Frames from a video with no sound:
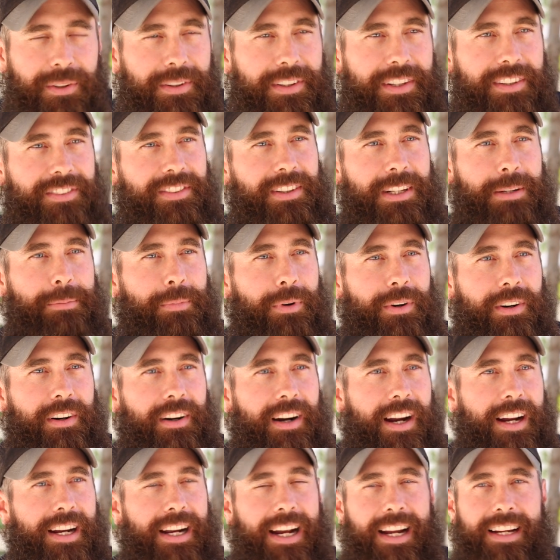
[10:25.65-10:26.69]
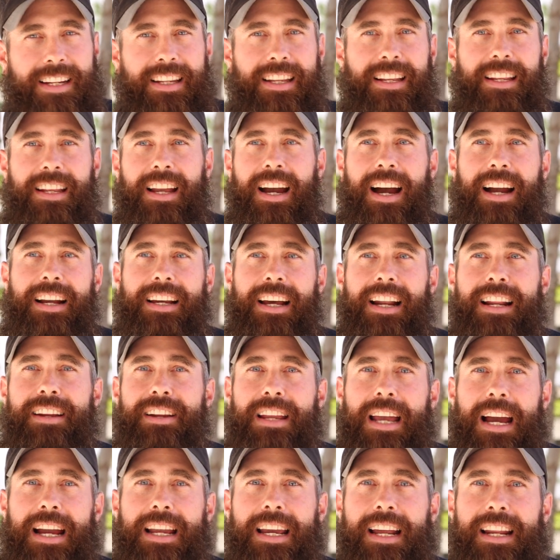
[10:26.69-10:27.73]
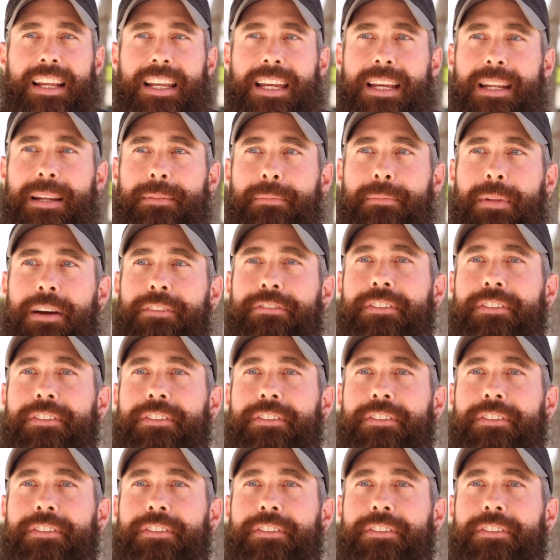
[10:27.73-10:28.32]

do this anymore. I can't